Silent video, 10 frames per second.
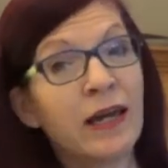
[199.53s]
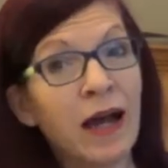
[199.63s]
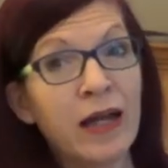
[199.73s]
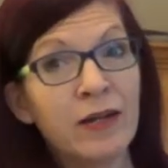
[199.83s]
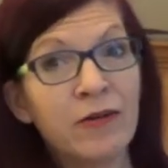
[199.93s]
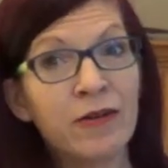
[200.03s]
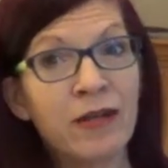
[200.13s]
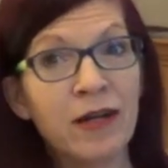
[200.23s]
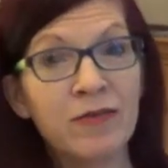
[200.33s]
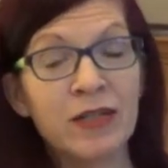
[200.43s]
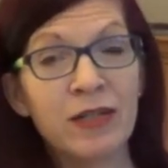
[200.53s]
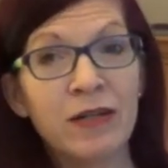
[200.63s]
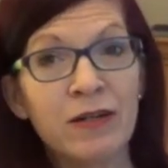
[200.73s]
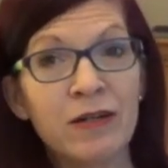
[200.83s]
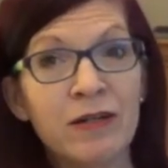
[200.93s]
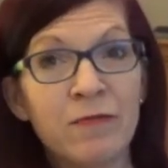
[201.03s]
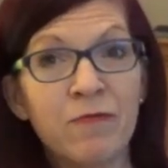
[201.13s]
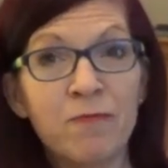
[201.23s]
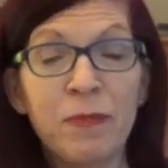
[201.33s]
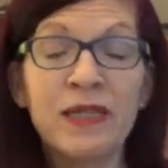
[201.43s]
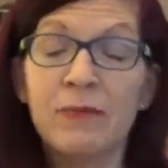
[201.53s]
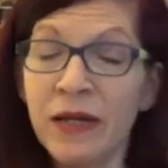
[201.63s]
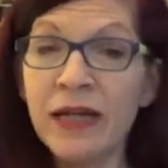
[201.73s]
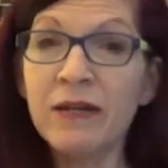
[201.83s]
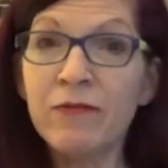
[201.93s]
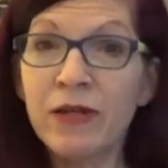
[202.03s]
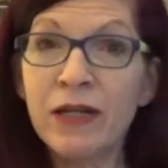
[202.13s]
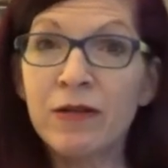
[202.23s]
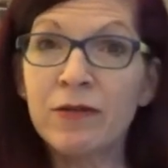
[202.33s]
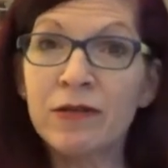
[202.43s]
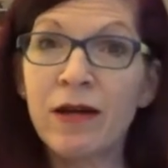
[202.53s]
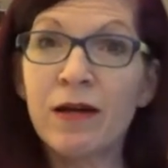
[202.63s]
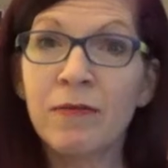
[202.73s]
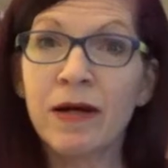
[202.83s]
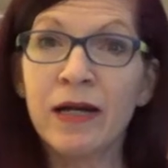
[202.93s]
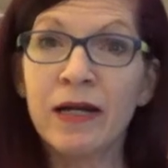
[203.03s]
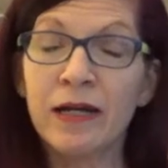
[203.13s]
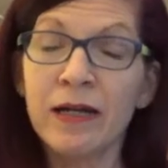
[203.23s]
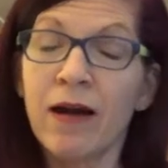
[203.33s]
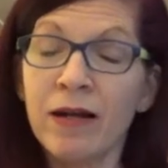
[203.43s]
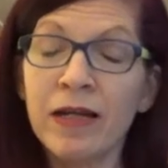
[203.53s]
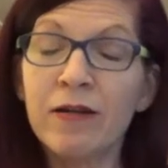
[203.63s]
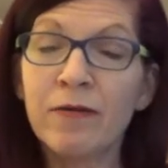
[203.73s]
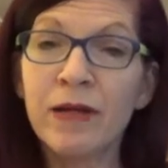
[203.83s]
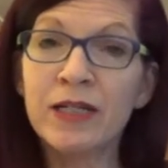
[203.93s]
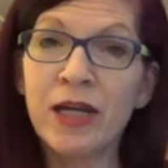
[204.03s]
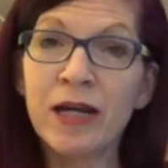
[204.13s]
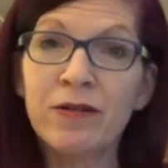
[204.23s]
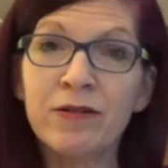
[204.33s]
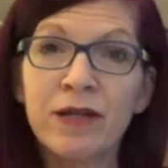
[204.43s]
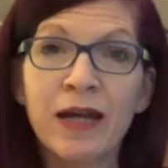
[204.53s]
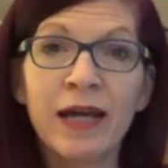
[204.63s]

know that I've shared mixed media videos on here on my channel,